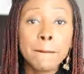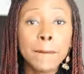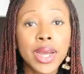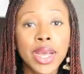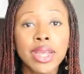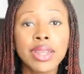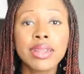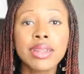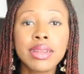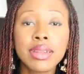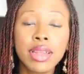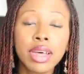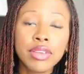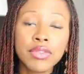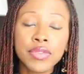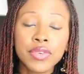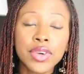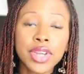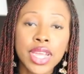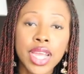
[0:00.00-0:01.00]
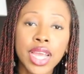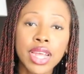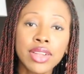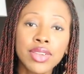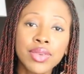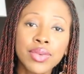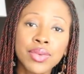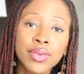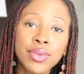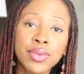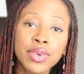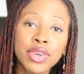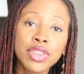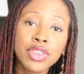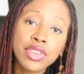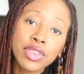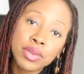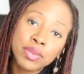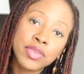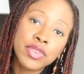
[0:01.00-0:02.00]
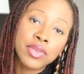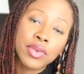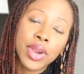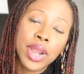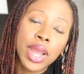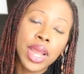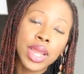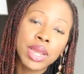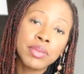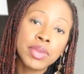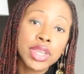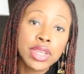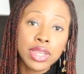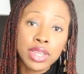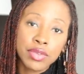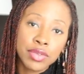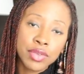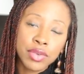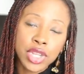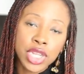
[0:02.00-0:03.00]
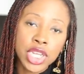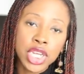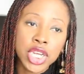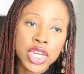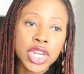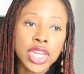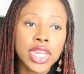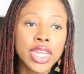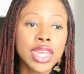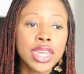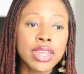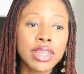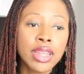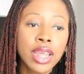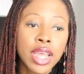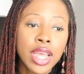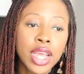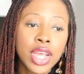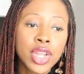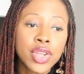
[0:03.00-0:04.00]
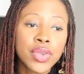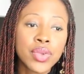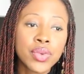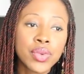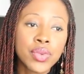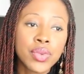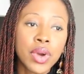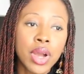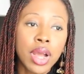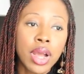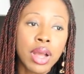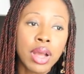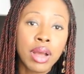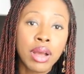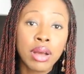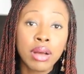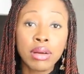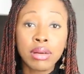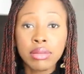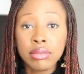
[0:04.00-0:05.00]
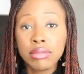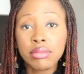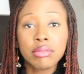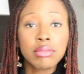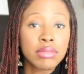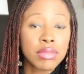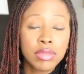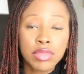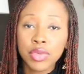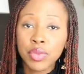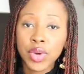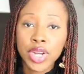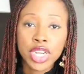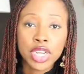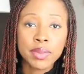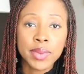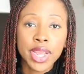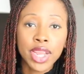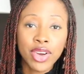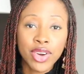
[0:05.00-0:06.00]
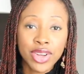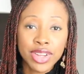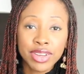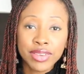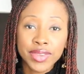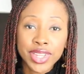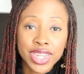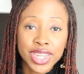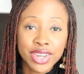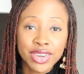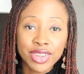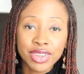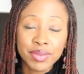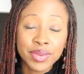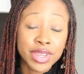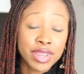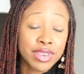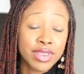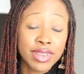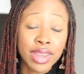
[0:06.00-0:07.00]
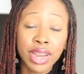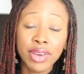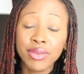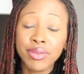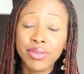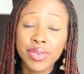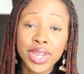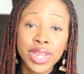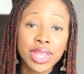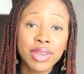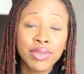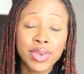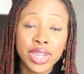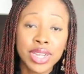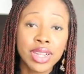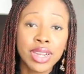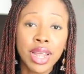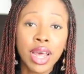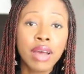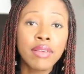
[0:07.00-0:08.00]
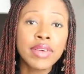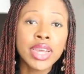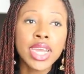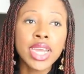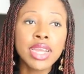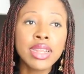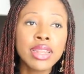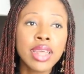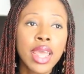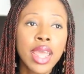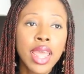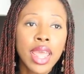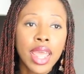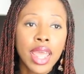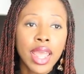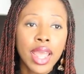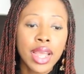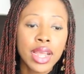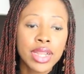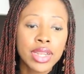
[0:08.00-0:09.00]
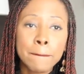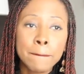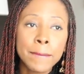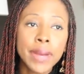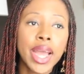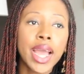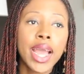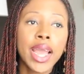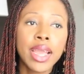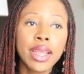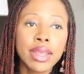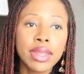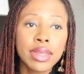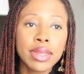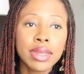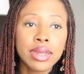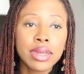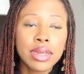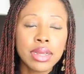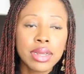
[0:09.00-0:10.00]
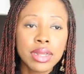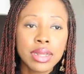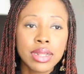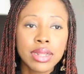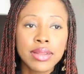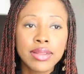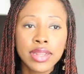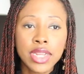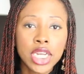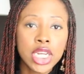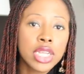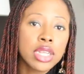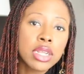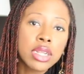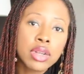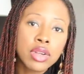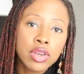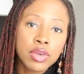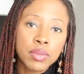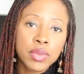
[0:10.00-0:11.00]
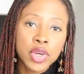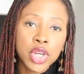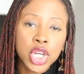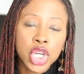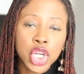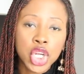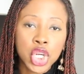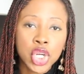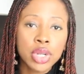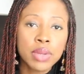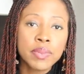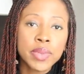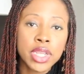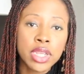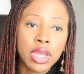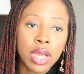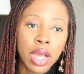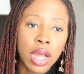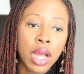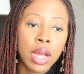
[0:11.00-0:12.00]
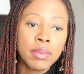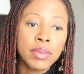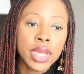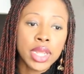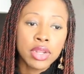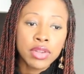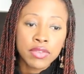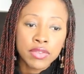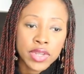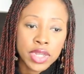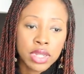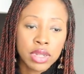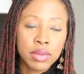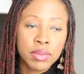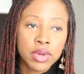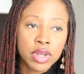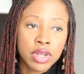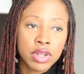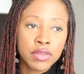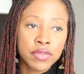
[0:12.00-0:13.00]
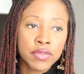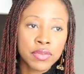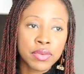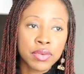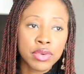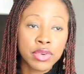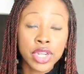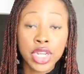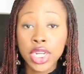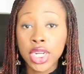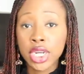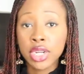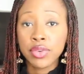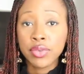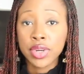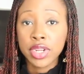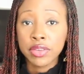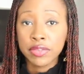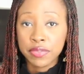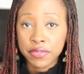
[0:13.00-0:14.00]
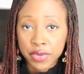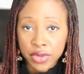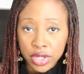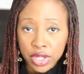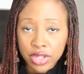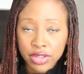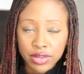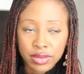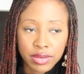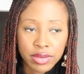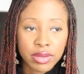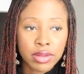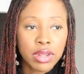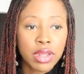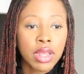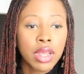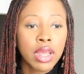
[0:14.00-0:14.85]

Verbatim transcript: but don't forget to subscribe if you enjoy it, to uh, watch my other videos because I really really love it and my digital lookbook should be up and available for January 1st